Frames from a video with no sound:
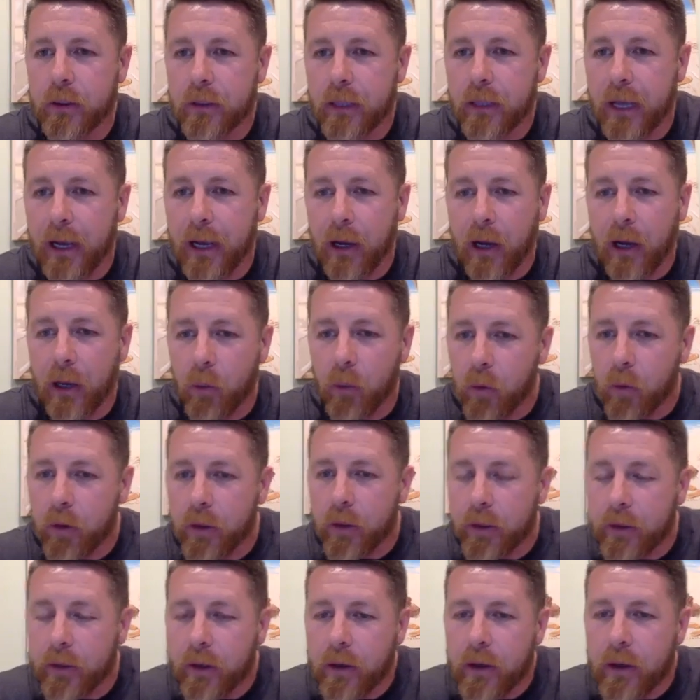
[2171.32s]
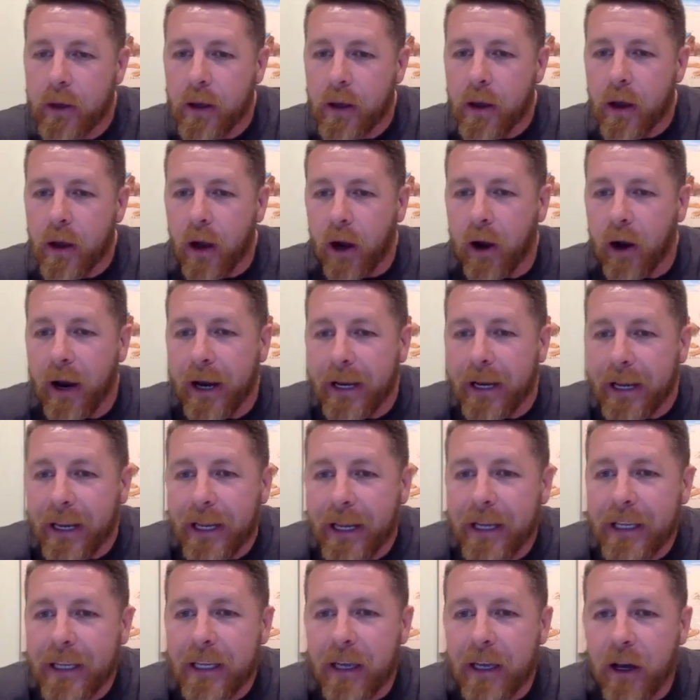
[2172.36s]
I would. All right.
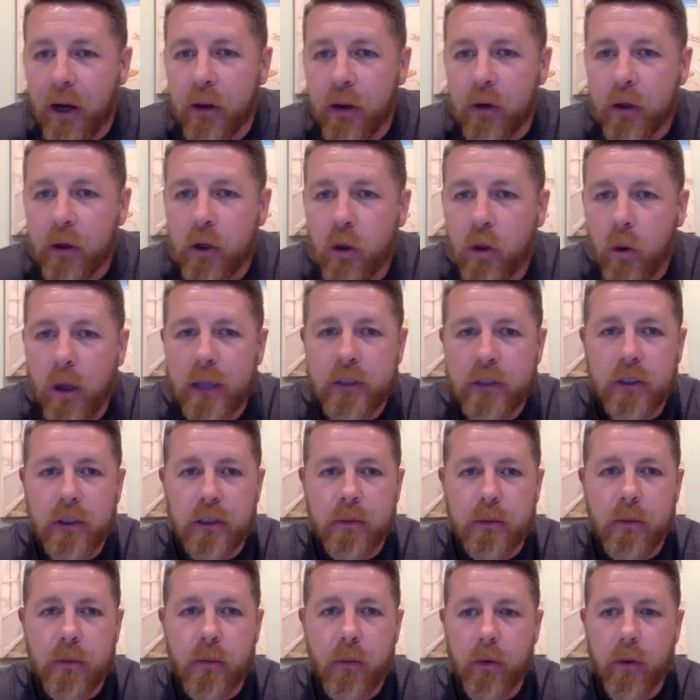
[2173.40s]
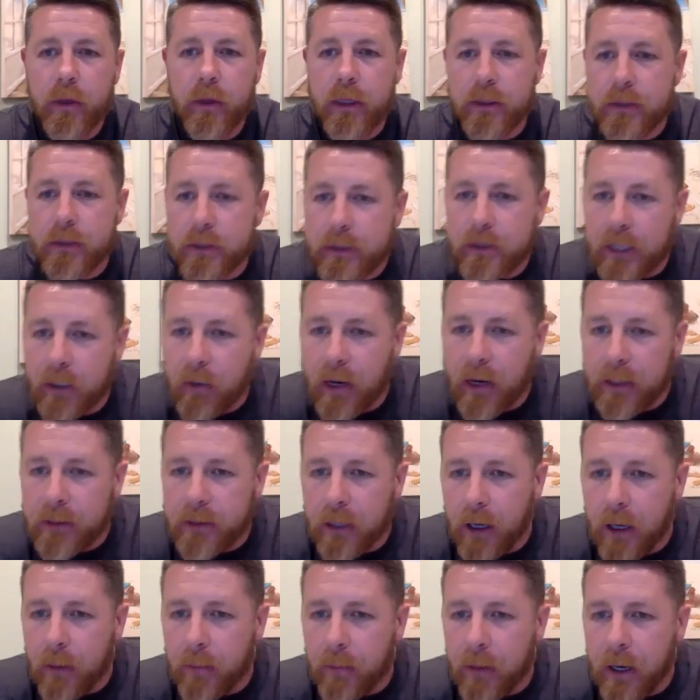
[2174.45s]
Any other questions before we get this thing wrapped
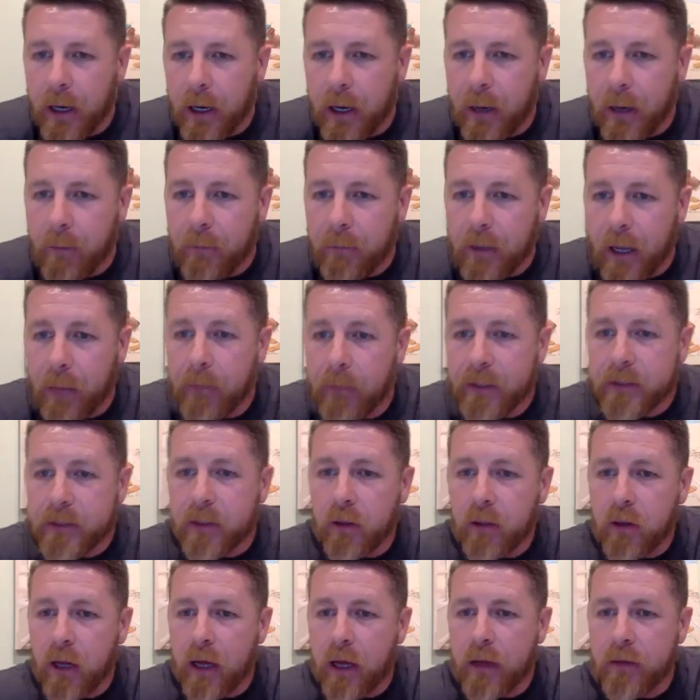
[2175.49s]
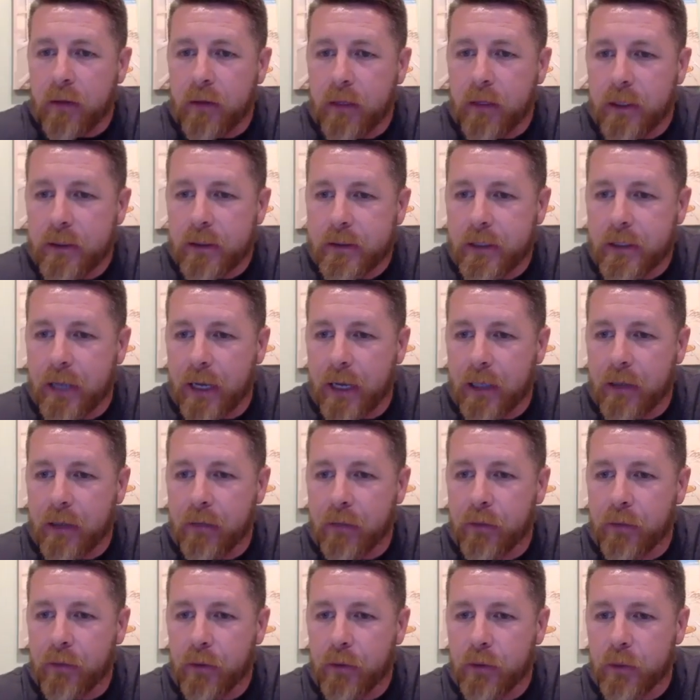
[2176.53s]
up? I missed a lot of this, got
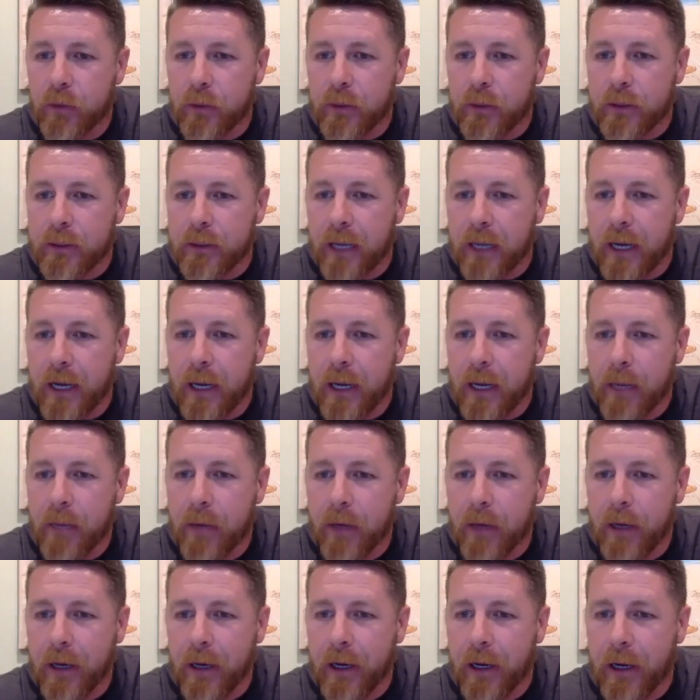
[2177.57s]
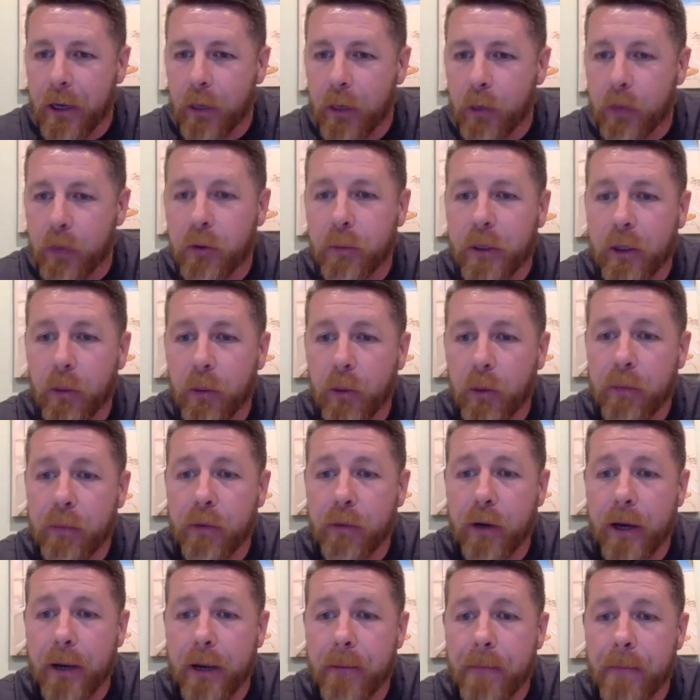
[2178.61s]
confused with the time. Will there be a
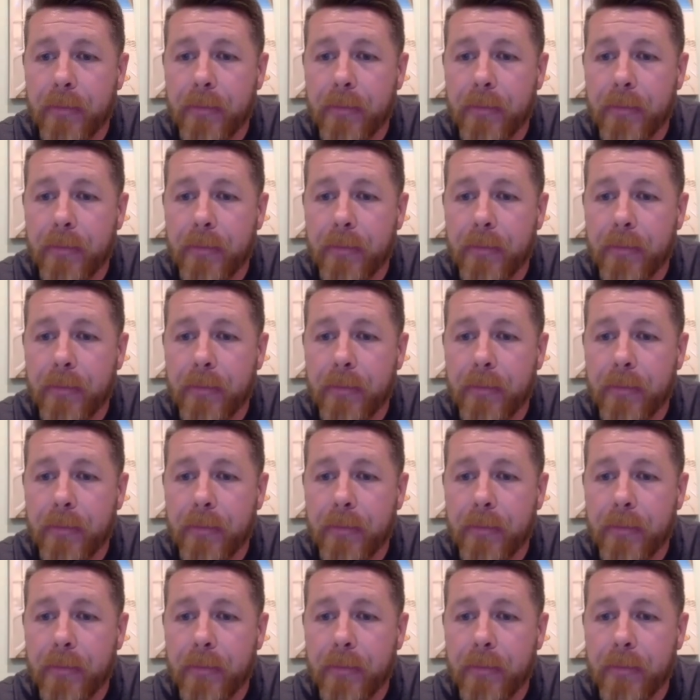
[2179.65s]
replay?